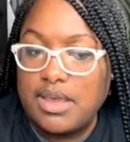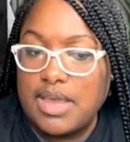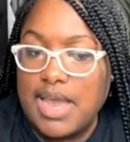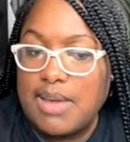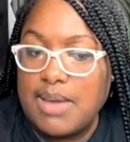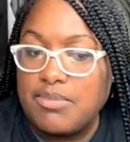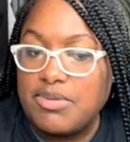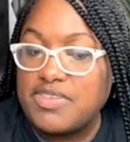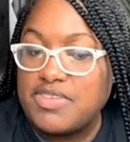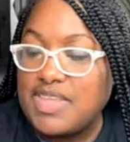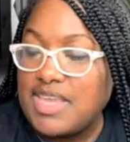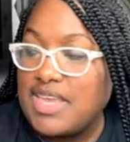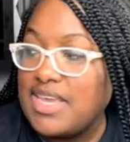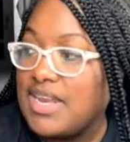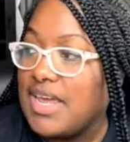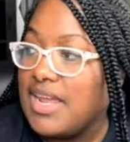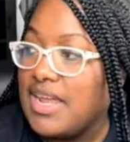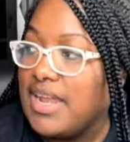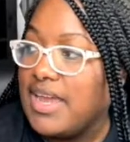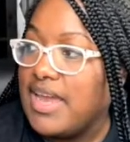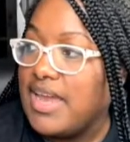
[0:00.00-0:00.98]
I'm going to say it
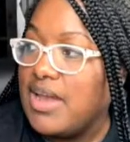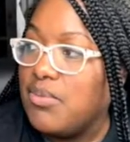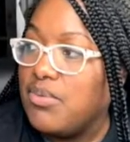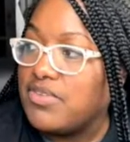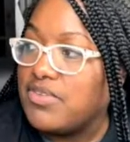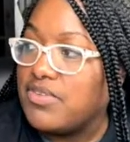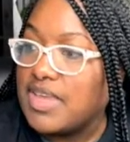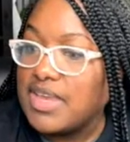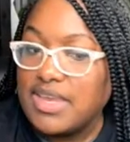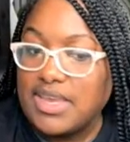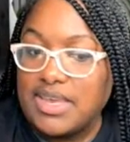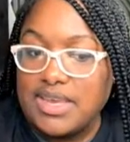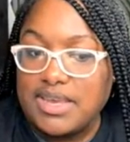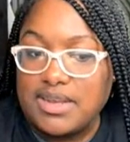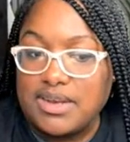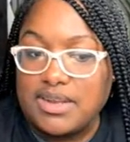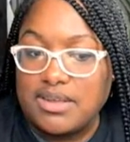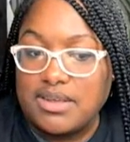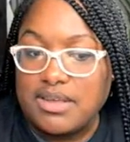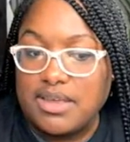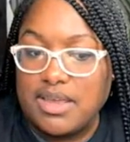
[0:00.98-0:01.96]
out loud once I get
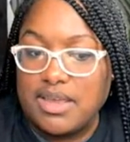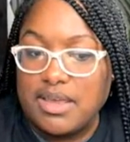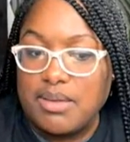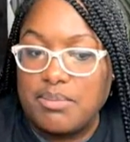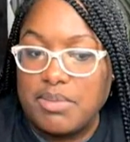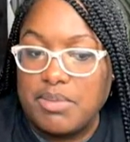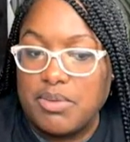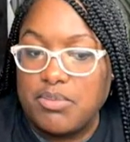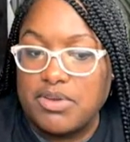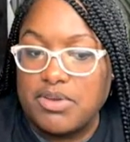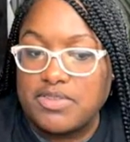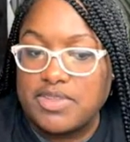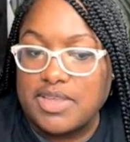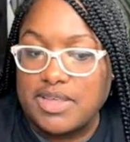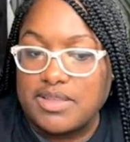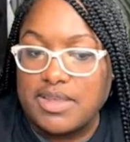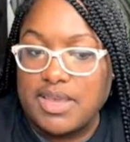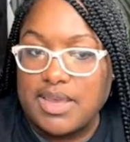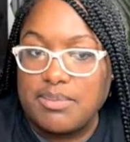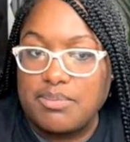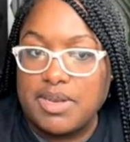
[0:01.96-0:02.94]
it. Once I
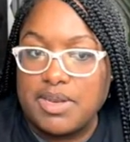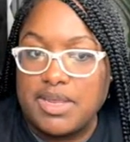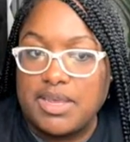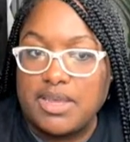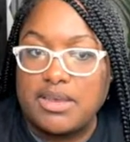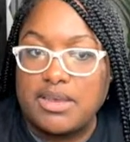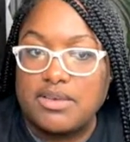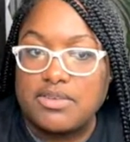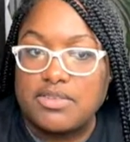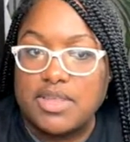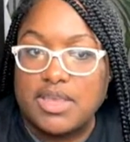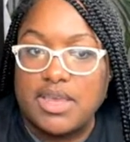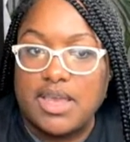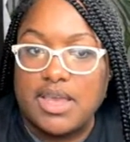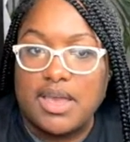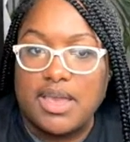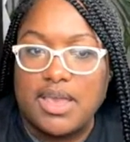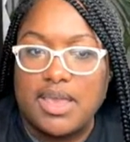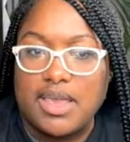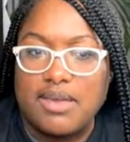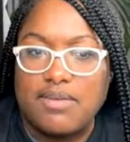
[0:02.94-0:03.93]
type it in here so y'all
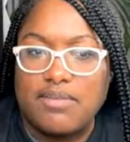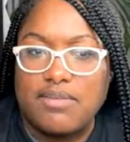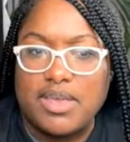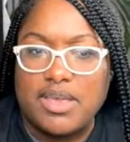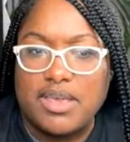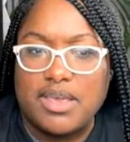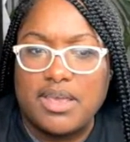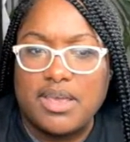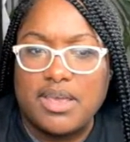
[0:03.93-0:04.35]
have it.